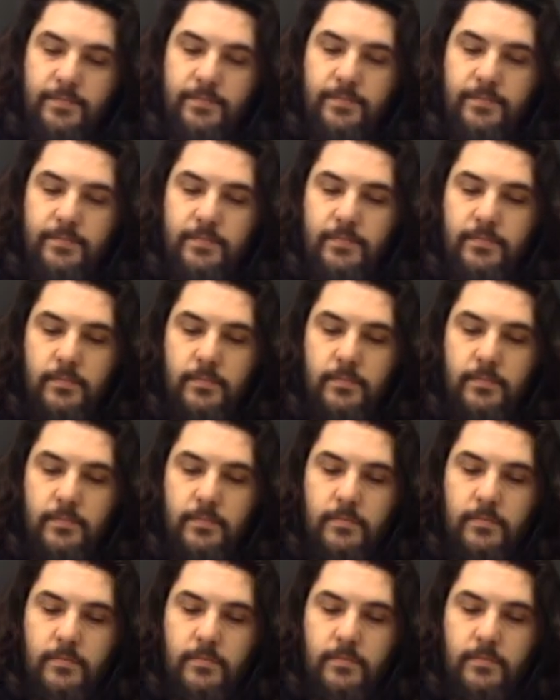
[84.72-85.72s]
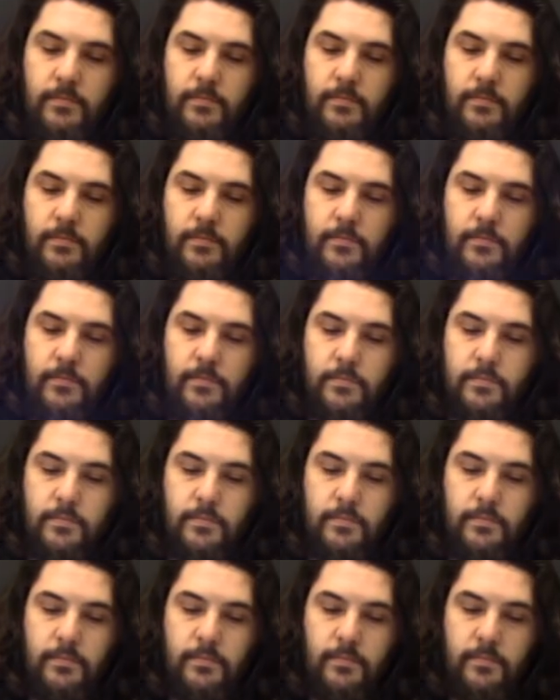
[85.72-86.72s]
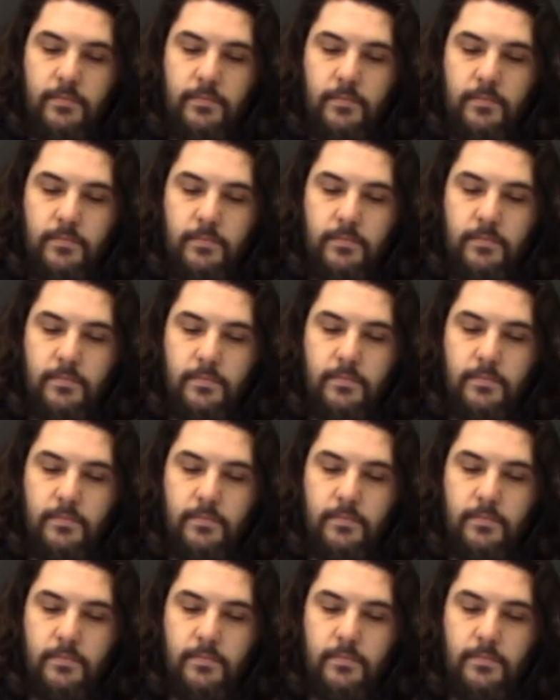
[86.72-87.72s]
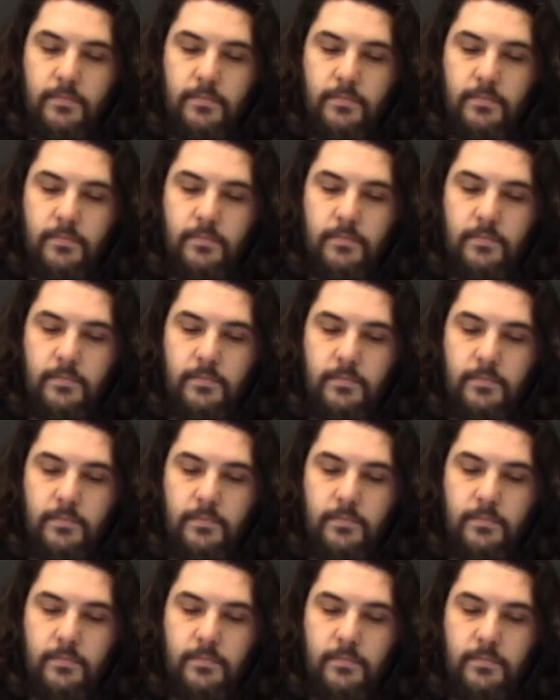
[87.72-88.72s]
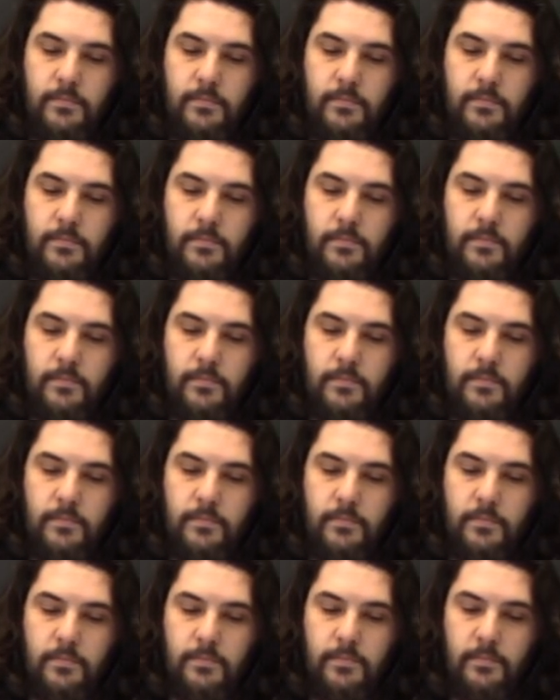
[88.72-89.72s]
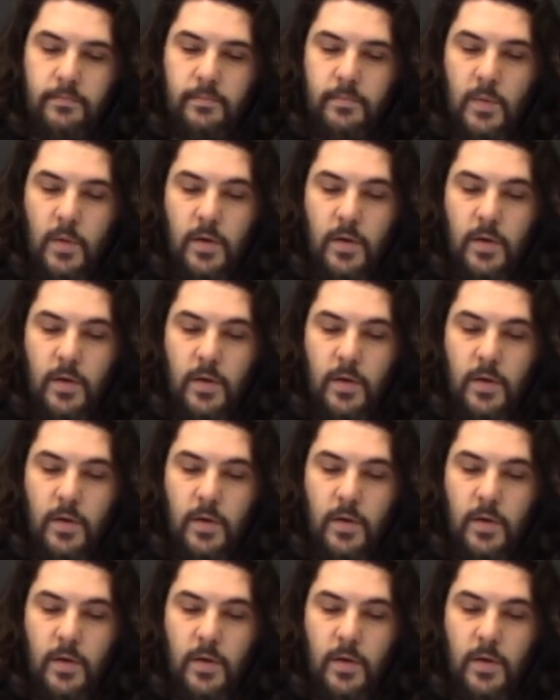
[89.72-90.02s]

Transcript: [no speech]